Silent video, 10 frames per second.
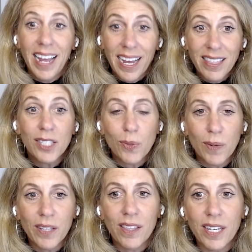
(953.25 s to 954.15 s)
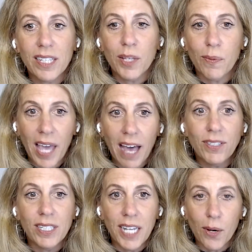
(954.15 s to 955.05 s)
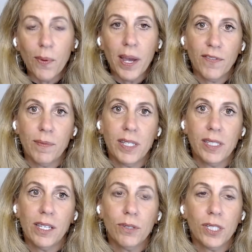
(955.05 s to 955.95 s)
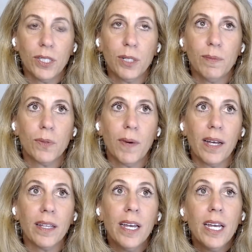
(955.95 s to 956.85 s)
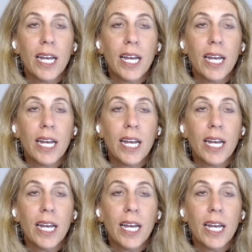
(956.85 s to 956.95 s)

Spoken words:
And this is one of the things that we have to take away from this ecosystem as well.